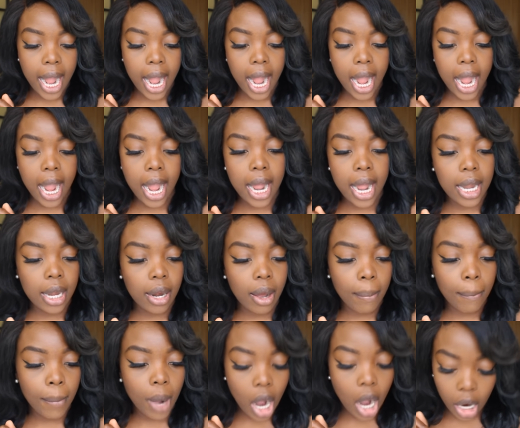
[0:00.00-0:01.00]
and
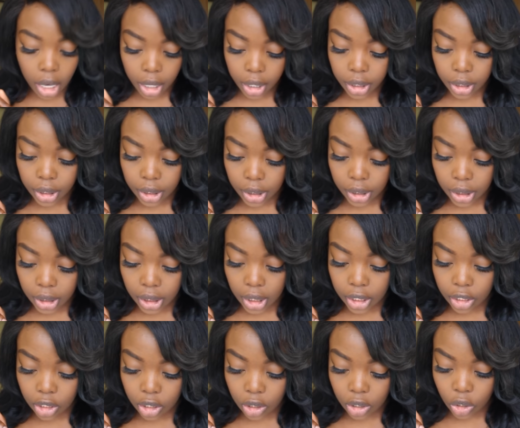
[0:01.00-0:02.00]
Mars
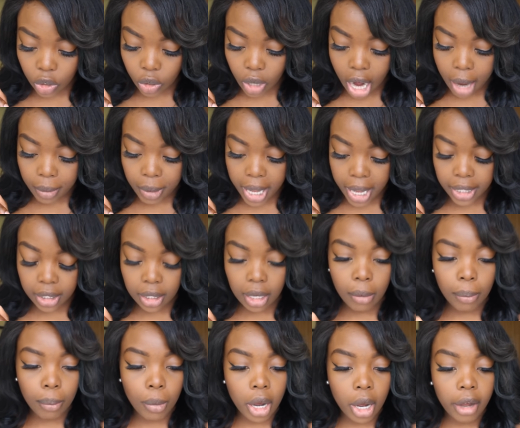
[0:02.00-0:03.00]
is described as
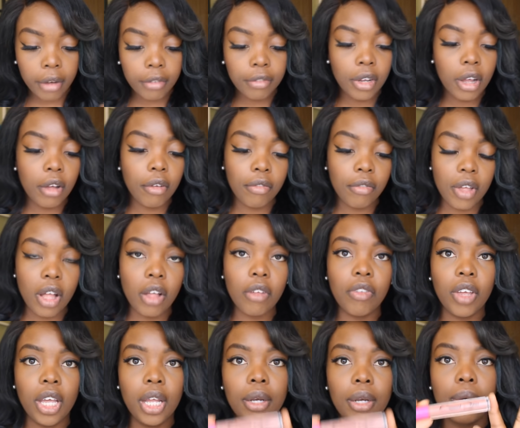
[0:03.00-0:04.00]
a mauve
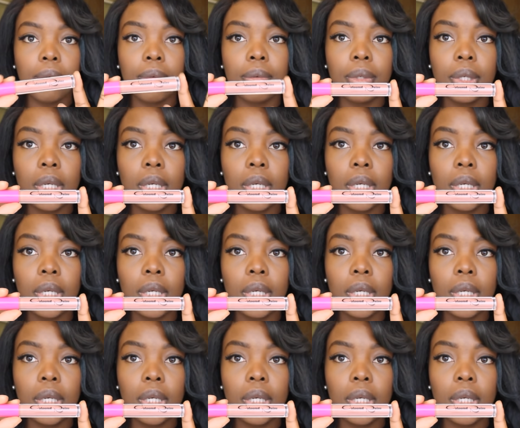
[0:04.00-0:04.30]
velvet